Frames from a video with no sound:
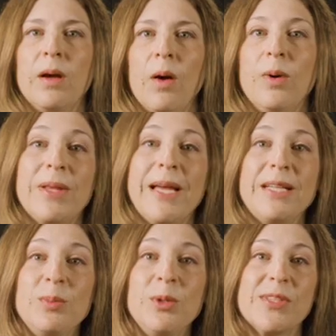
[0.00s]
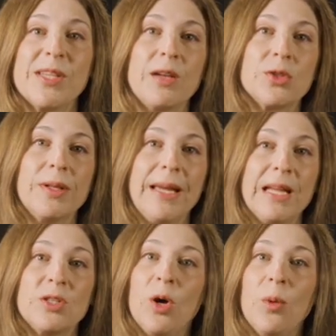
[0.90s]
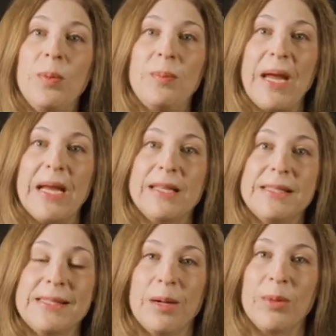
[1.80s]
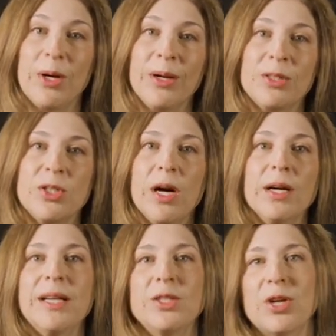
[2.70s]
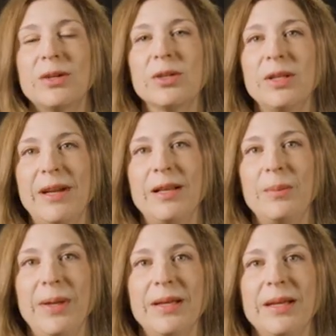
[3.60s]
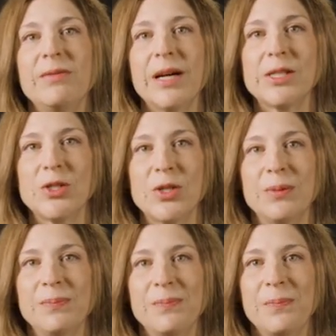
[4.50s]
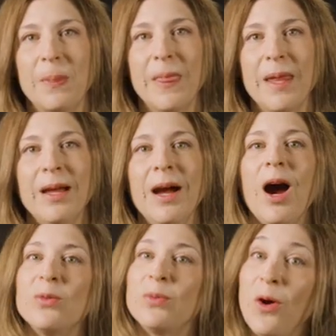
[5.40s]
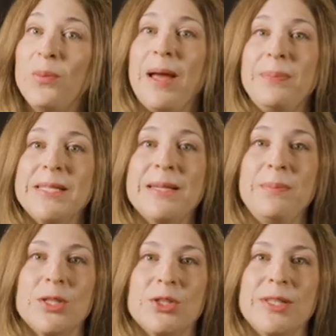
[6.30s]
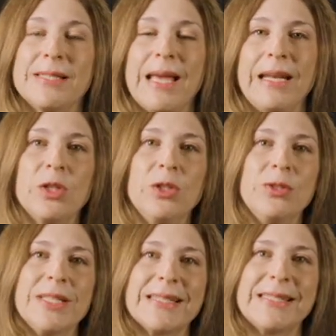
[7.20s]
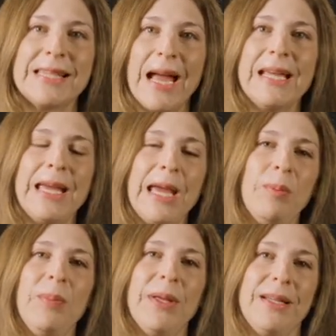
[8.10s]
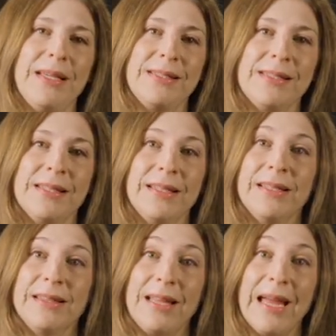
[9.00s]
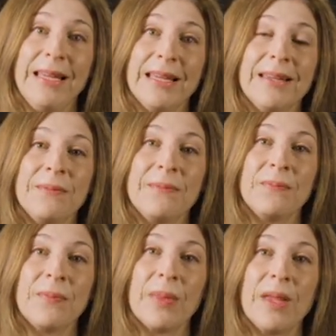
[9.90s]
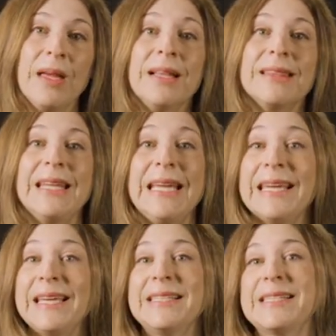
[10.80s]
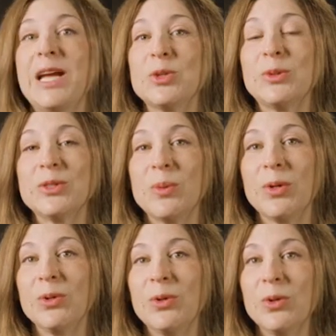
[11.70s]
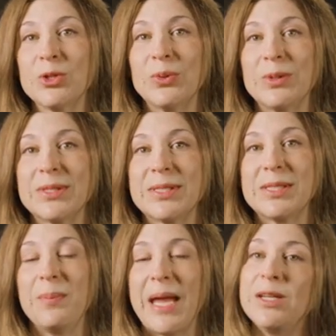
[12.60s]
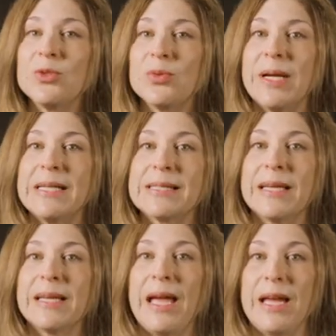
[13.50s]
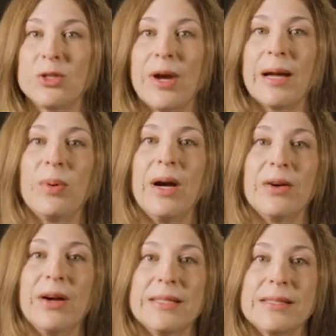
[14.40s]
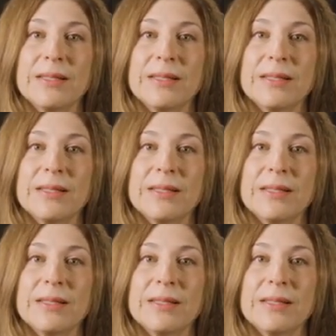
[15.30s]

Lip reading: We plan to move scheduling into open beta this summer, targeting general availability very soon. Our roadmap is ambitious and includes exciting capabilities like linking the schedule to Procore tools to manage risk and track progress,